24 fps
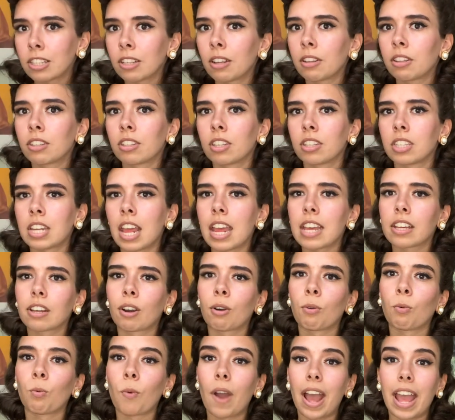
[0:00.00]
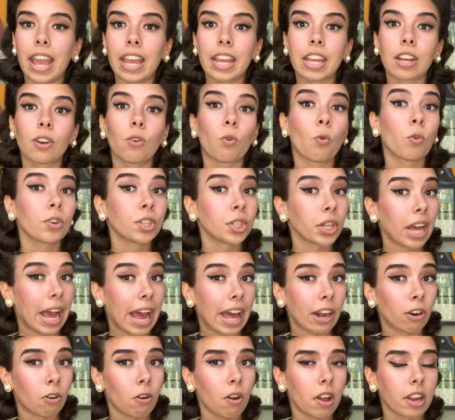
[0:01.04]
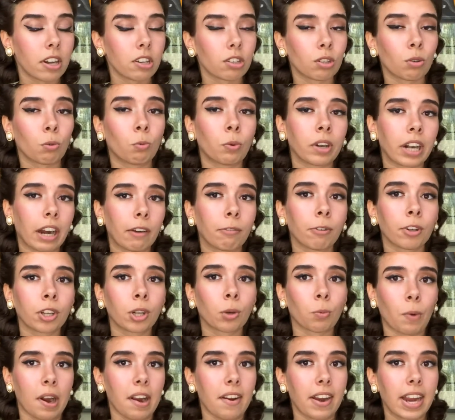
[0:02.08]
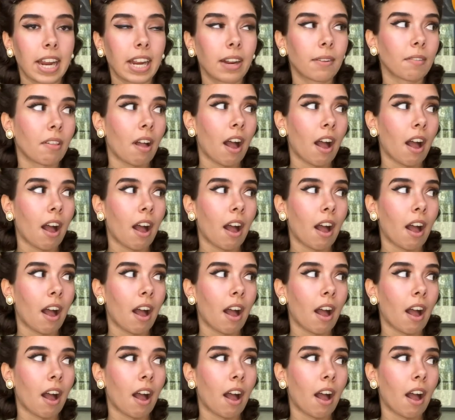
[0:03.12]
to take away or to add on to whatever you're wearing.